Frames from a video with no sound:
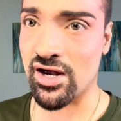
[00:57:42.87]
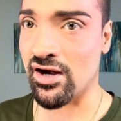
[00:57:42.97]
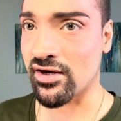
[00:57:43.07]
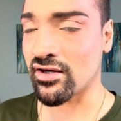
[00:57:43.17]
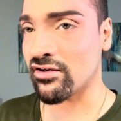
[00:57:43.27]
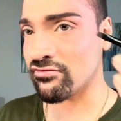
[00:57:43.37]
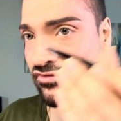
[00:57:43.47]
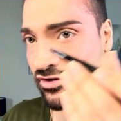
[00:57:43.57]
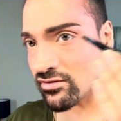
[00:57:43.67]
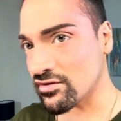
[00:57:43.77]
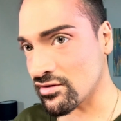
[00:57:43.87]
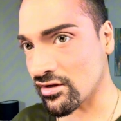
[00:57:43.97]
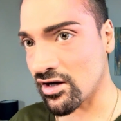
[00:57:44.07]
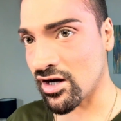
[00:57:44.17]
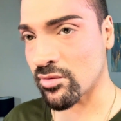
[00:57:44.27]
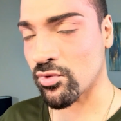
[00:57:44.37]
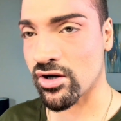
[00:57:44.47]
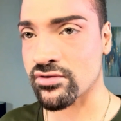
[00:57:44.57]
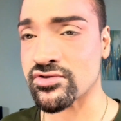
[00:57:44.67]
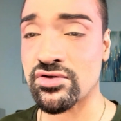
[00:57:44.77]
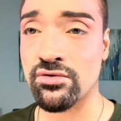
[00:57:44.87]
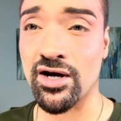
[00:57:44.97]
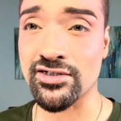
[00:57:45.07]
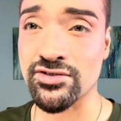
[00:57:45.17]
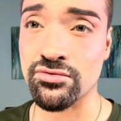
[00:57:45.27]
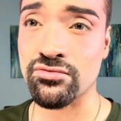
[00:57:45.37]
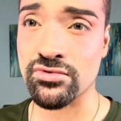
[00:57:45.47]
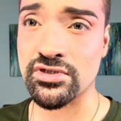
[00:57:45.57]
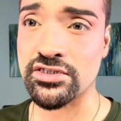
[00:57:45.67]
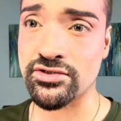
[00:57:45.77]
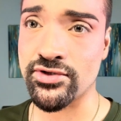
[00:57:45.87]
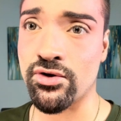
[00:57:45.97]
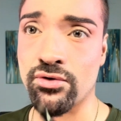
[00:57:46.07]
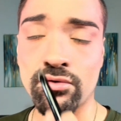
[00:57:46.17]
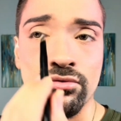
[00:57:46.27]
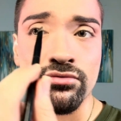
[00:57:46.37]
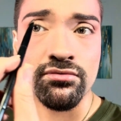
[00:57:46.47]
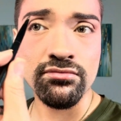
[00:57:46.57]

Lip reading: I have fairly thick eyebrows, so I don't really know